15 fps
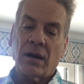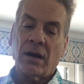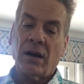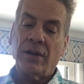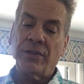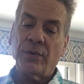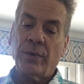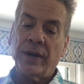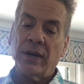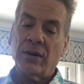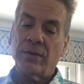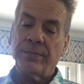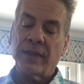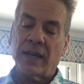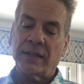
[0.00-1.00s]
On the way
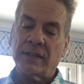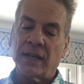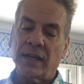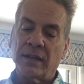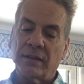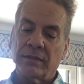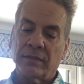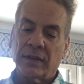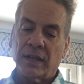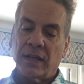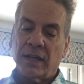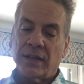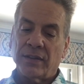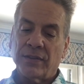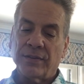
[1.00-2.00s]
home that day,
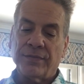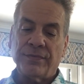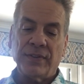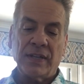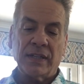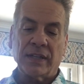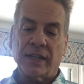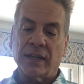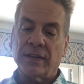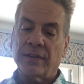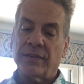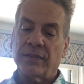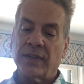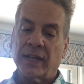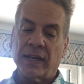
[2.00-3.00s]
the feeling
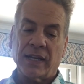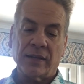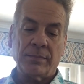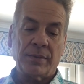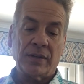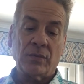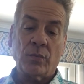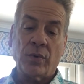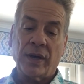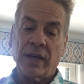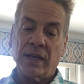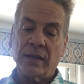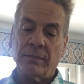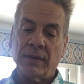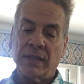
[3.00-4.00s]
that had been
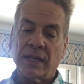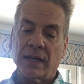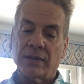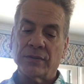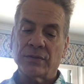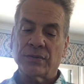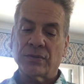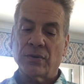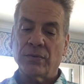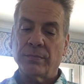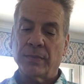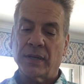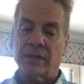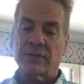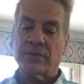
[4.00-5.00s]
weighing me down so
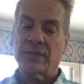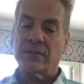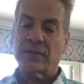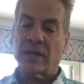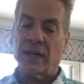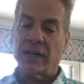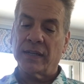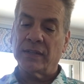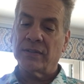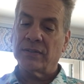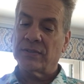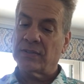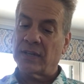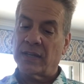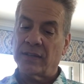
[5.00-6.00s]
much since I'd
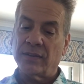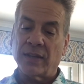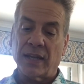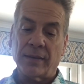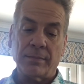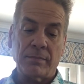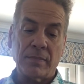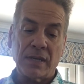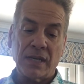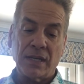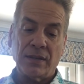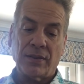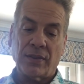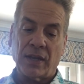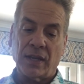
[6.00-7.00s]
said that mean
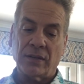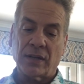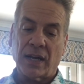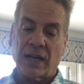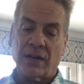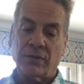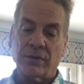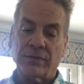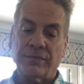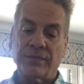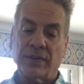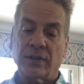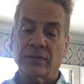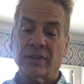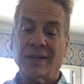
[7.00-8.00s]
thing to Howard
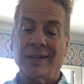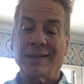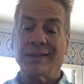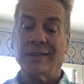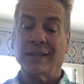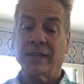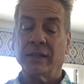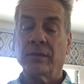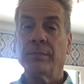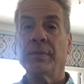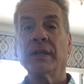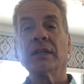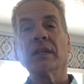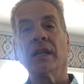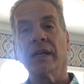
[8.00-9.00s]
felt a little
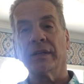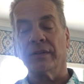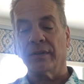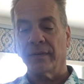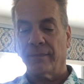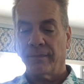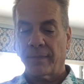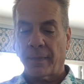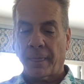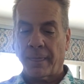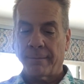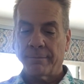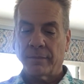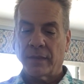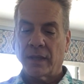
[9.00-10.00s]
bit lighter.
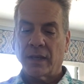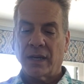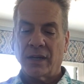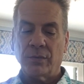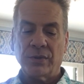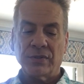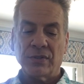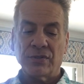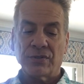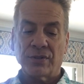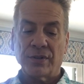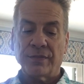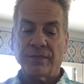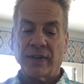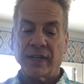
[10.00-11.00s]
I wasn't sure
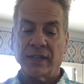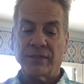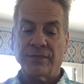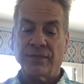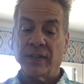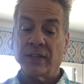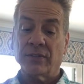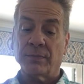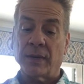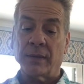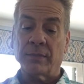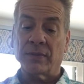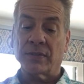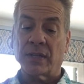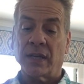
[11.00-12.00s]
if I had fixed my
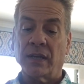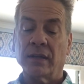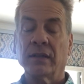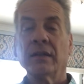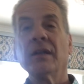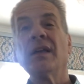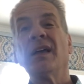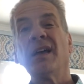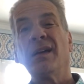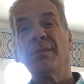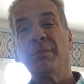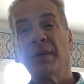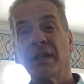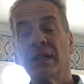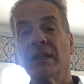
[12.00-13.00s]
mistake,
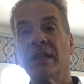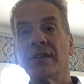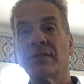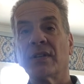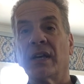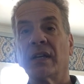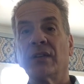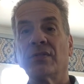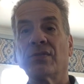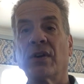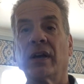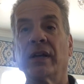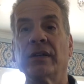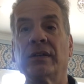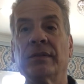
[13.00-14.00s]
but at least I had
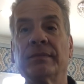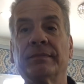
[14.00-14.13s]
tried.